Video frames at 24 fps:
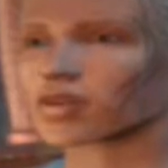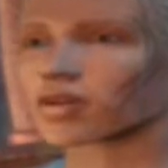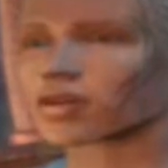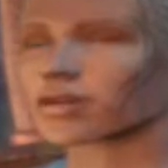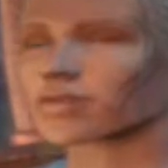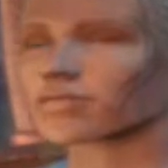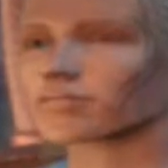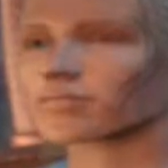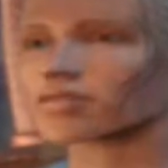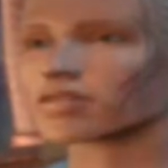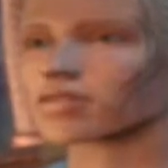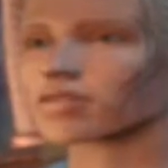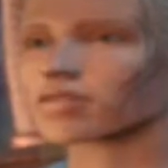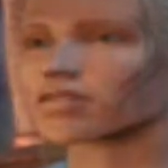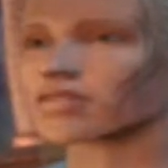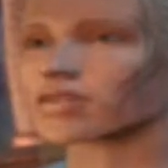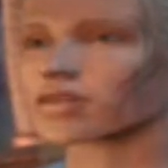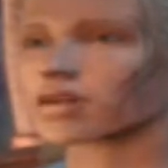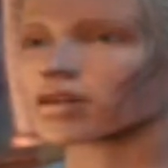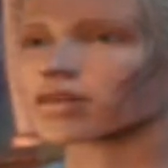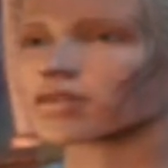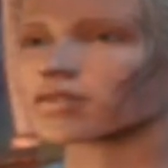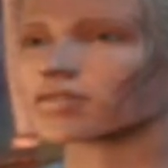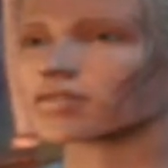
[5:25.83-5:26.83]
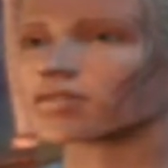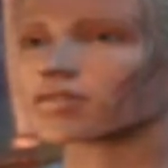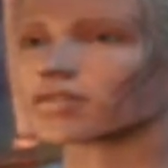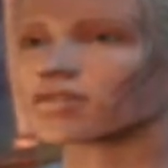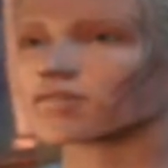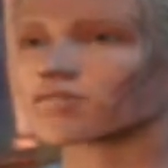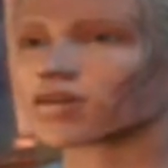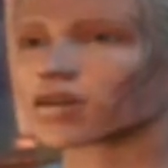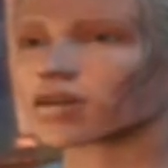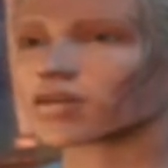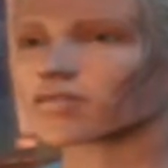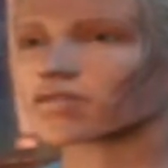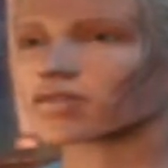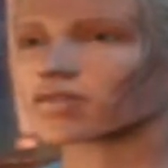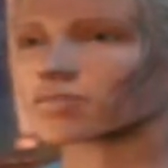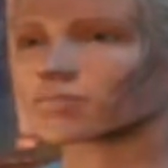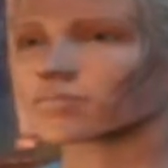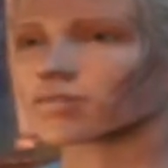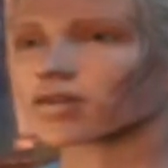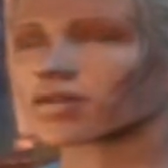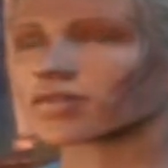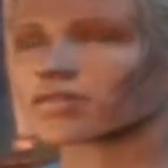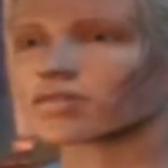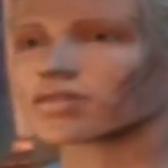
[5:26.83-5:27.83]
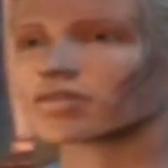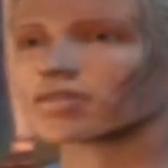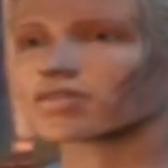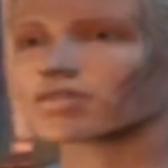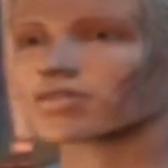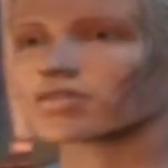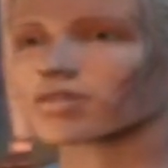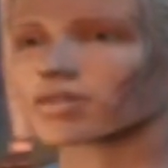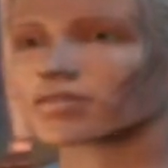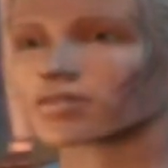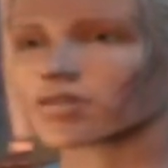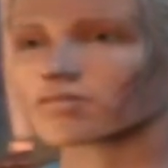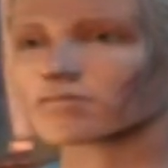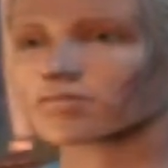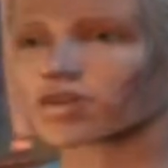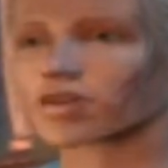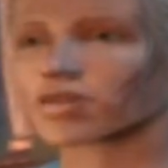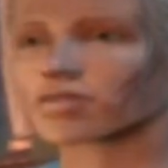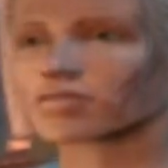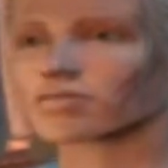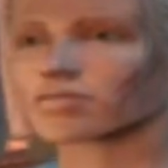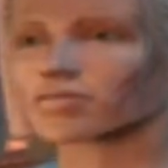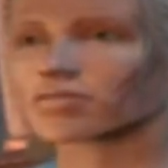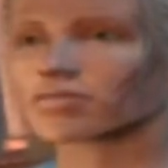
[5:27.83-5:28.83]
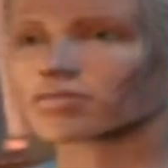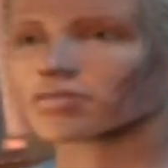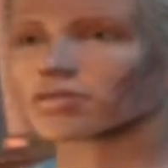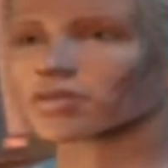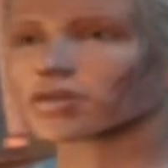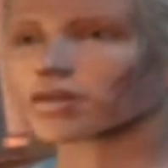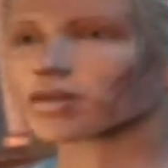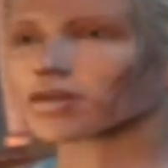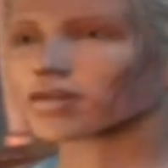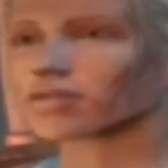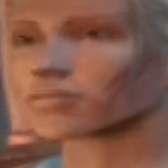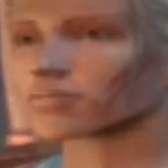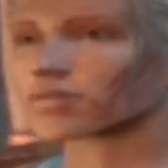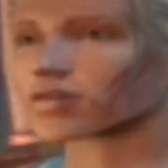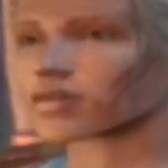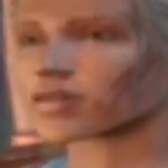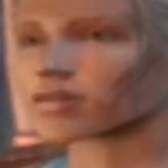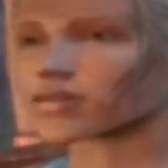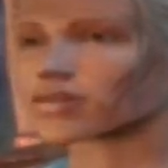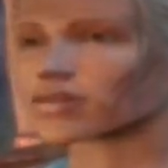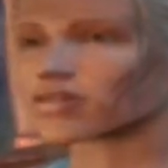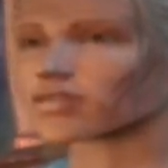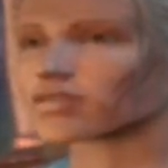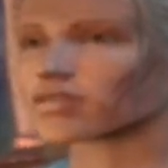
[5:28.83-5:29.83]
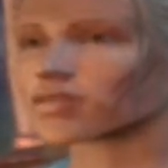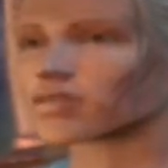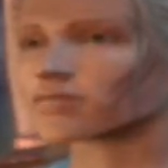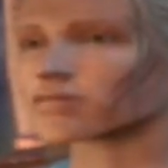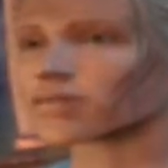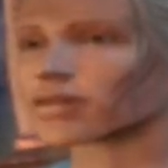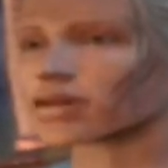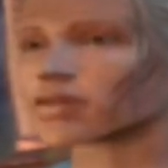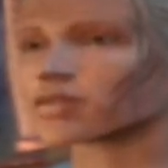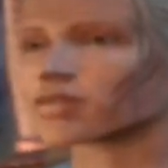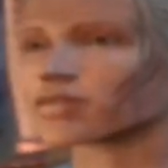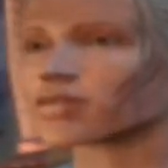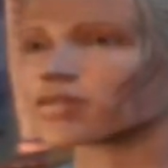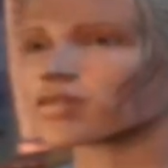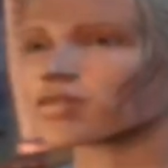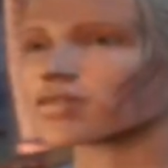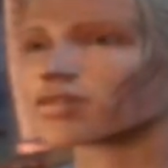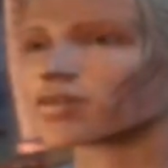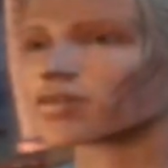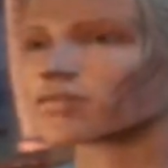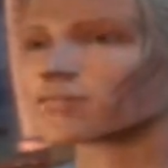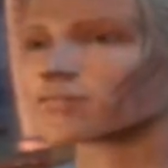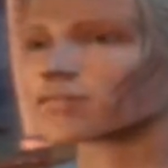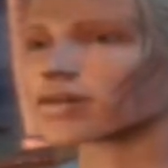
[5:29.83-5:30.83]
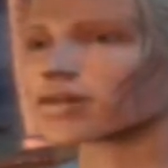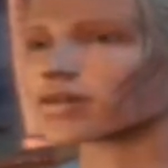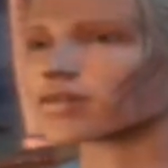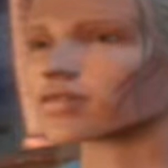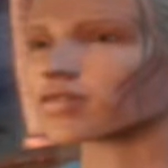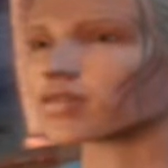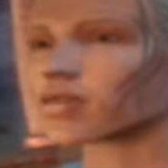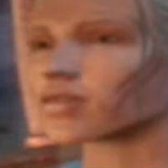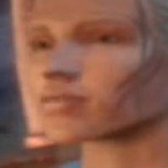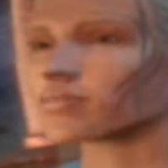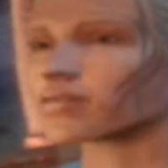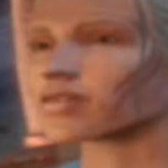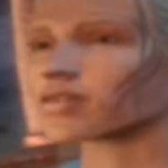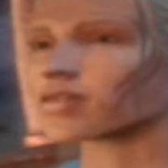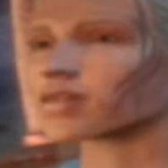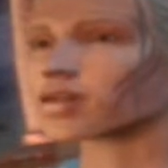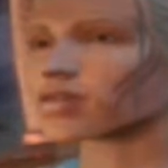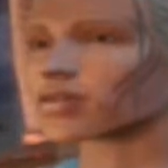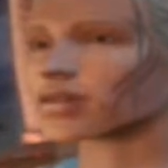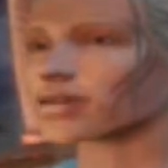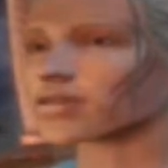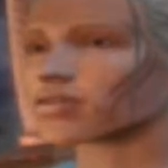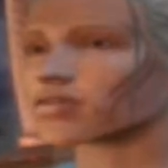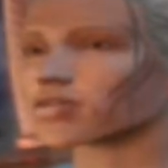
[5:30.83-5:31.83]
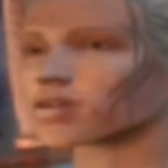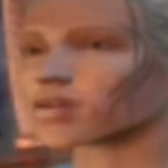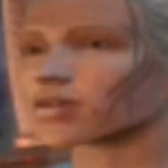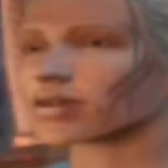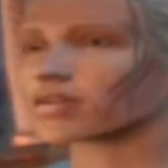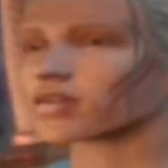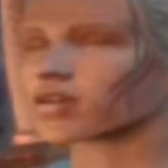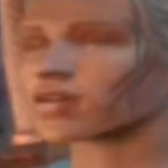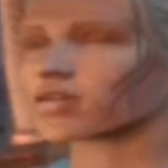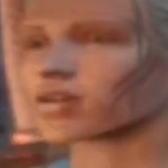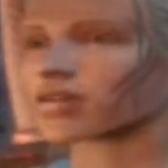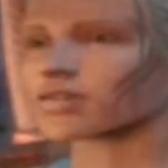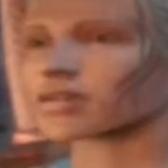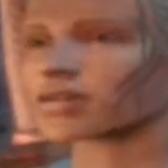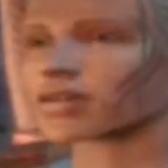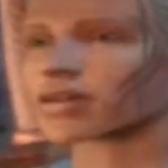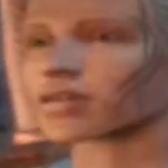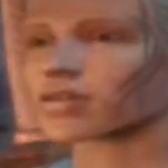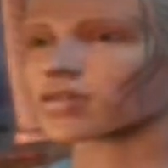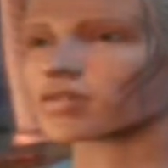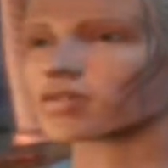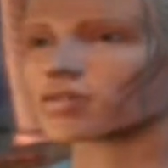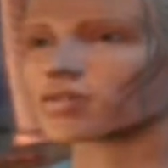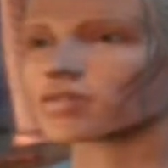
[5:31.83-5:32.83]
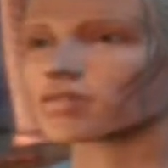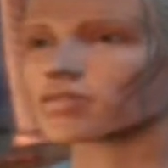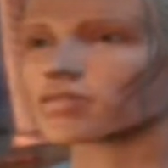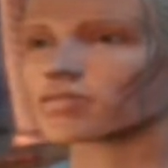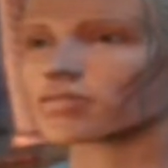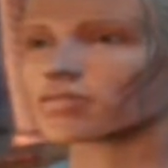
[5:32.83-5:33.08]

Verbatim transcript: And this means they get involved in politics quite often. This particular fight nearly bankrupted the nation, I understand.